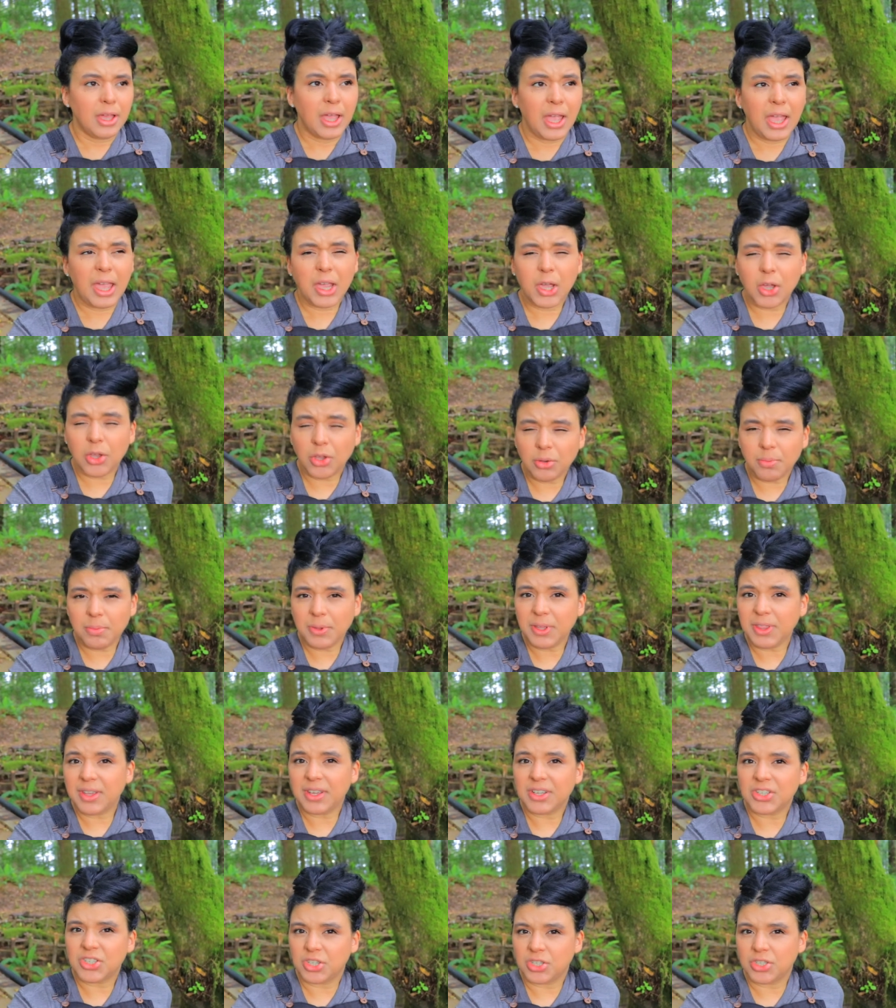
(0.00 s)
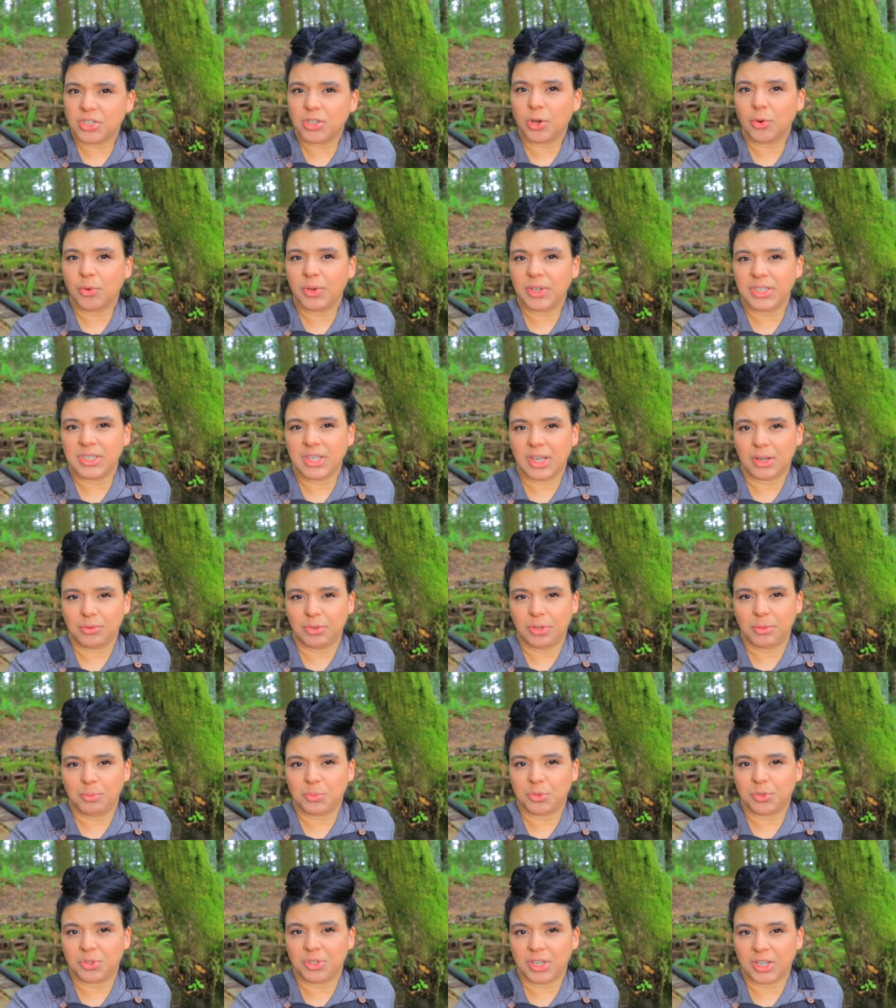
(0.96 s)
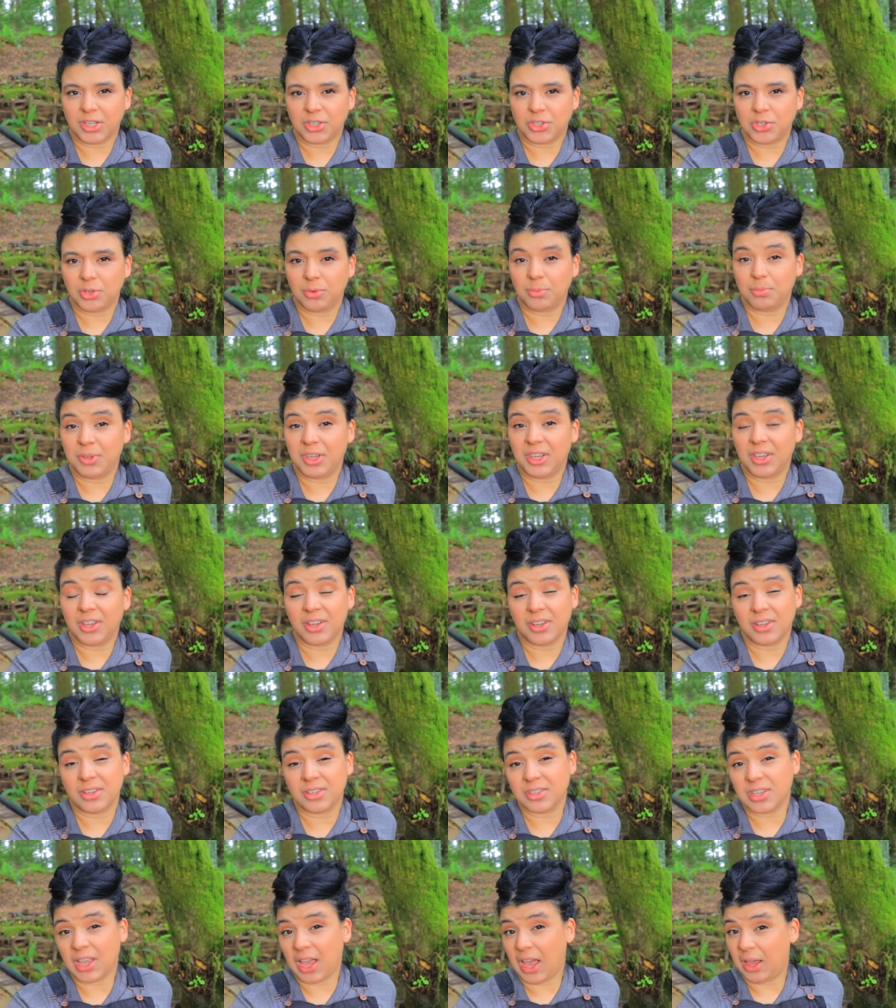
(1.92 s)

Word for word: It could be that she's going down in production because